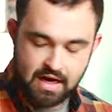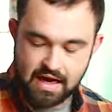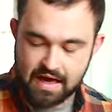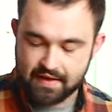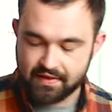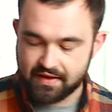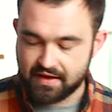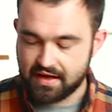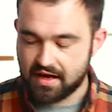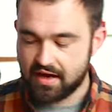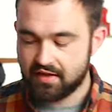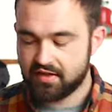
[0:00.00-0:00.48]

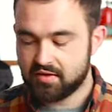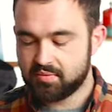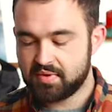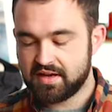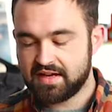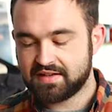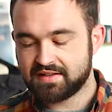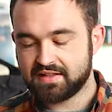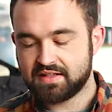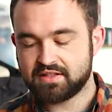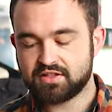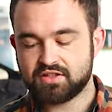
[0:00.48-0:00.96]
and the other
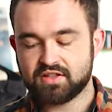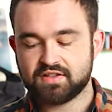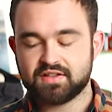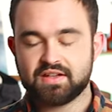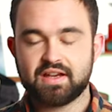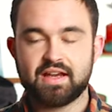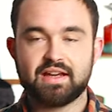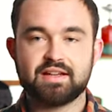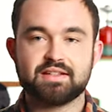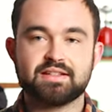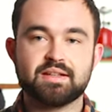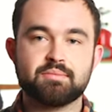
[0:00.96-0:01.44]
piece is
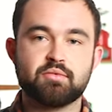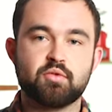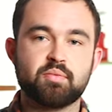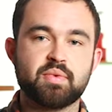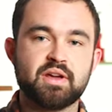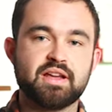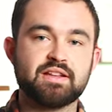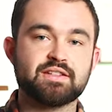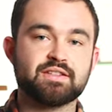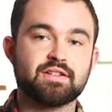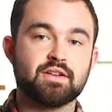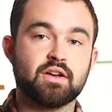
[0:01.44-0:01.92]
just a simple
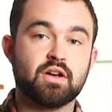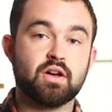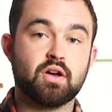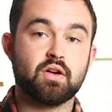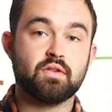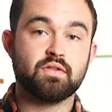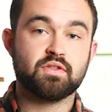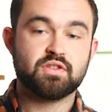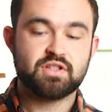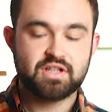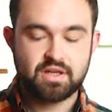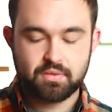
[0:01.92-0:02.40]
piece
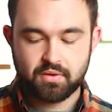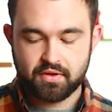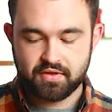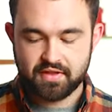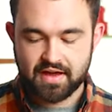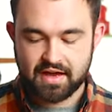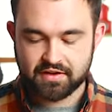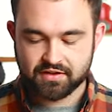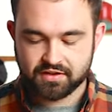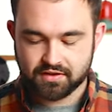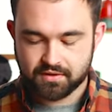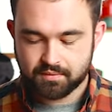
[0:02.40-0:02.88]
of
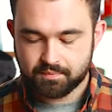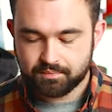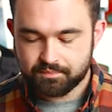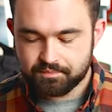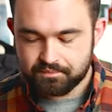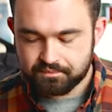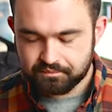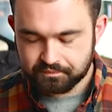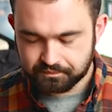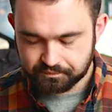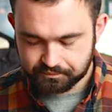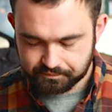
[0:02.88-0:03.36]
G1000.
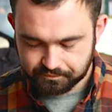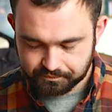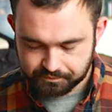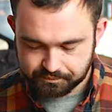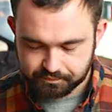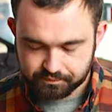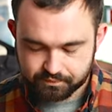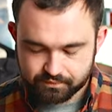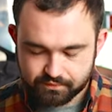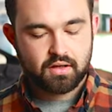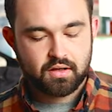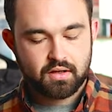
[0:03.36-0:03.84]

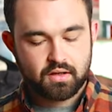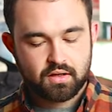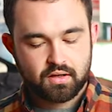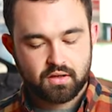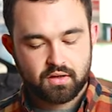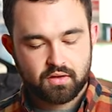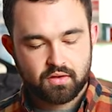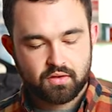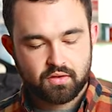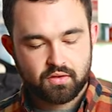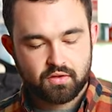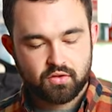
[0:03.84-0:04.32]

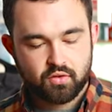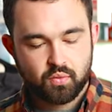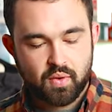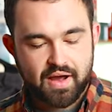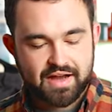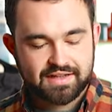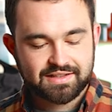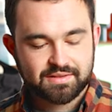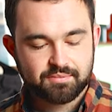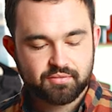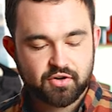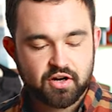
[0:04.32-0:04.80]
The
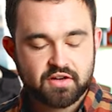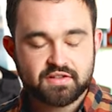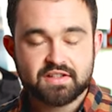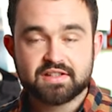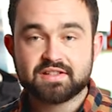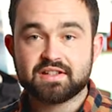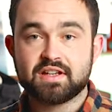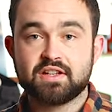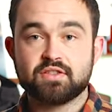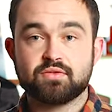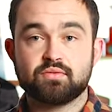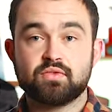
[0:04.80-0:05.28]
waxing
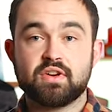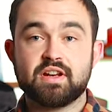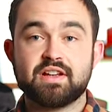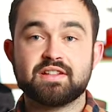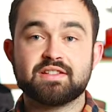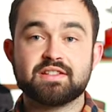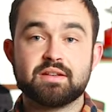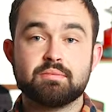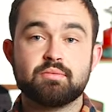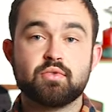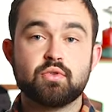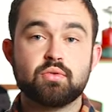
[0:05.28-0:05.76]
process is really
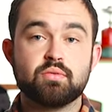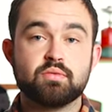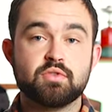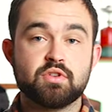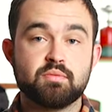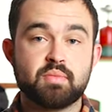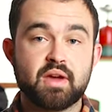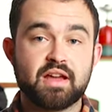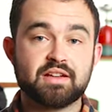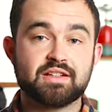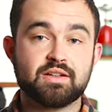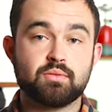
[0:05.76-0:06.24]
simple.
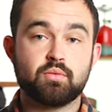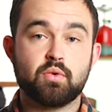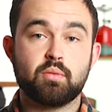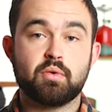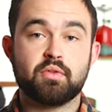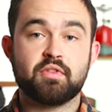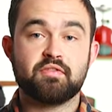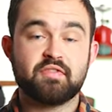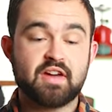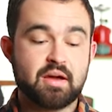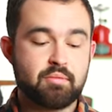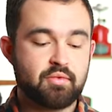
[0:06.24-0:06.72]
You basically
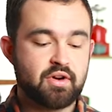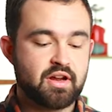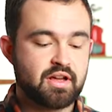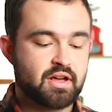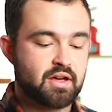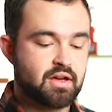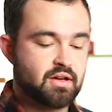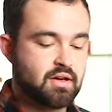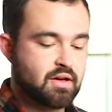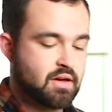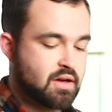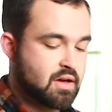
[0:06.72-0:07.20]
warm up the
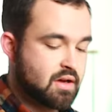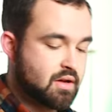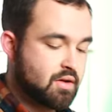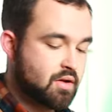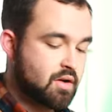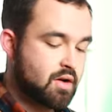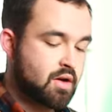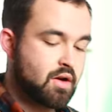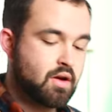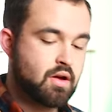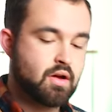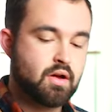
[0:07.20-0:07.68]
fabric
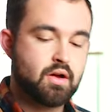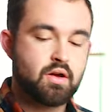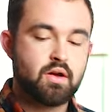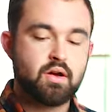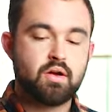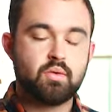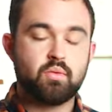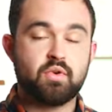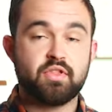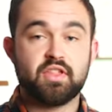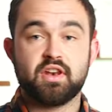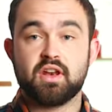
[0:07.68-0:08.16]

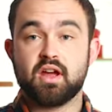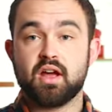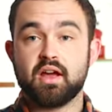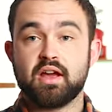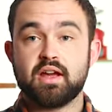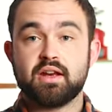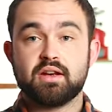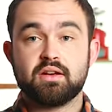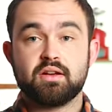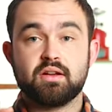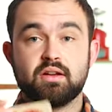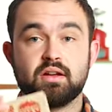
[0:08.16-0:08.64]
with an
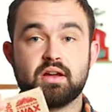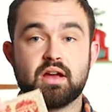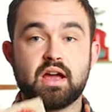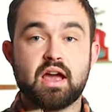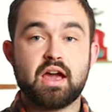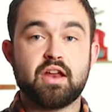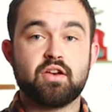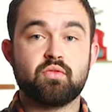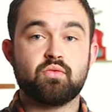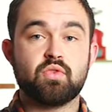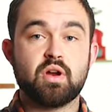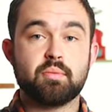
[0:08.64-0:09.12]
iron
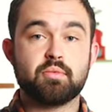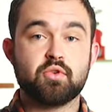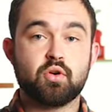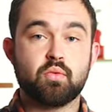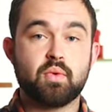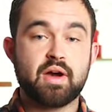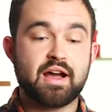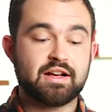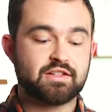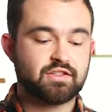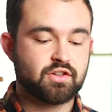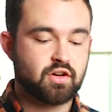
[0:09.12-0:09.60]
and rub your
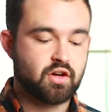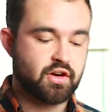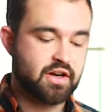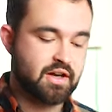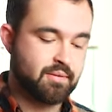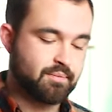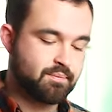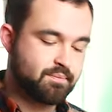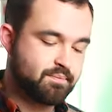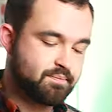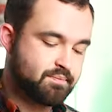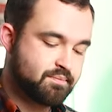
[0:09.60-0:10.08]
wax on
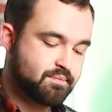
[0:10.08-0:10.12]
it,